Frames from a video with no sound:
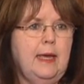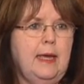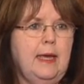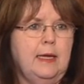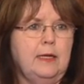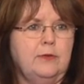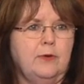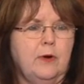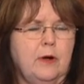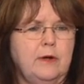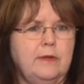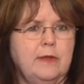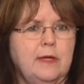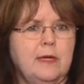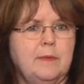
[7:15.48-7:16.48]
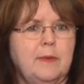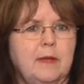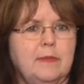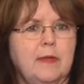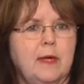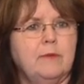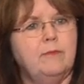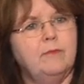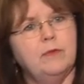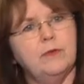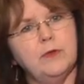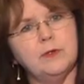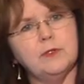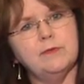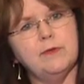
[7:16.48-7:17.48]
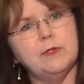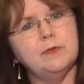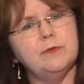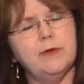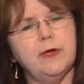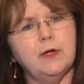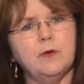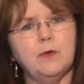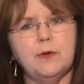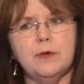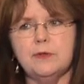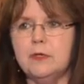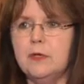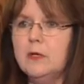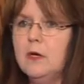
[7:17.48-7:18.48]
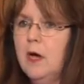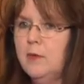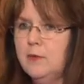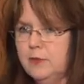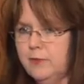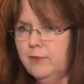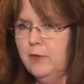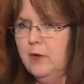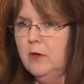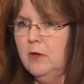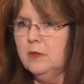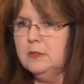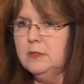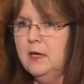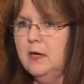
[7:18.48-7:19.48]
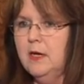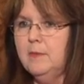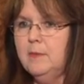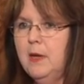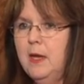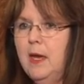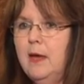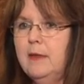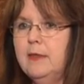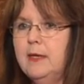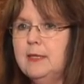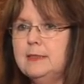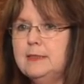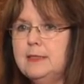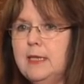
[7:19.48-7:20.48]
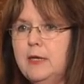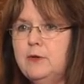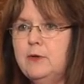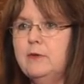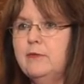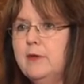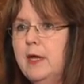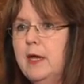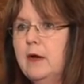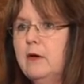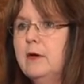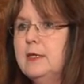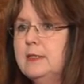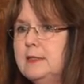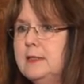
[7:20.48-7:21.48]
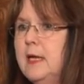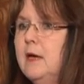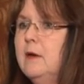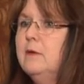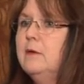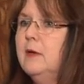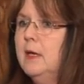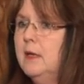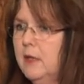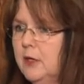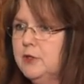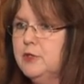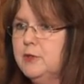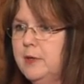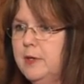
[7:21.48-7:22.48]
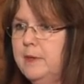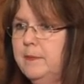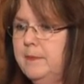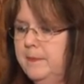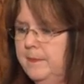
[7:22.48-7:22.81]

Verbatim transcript: And it's hard to think about that for those of us who had careers in oncology for a long time, that a standard of care is now a luxury.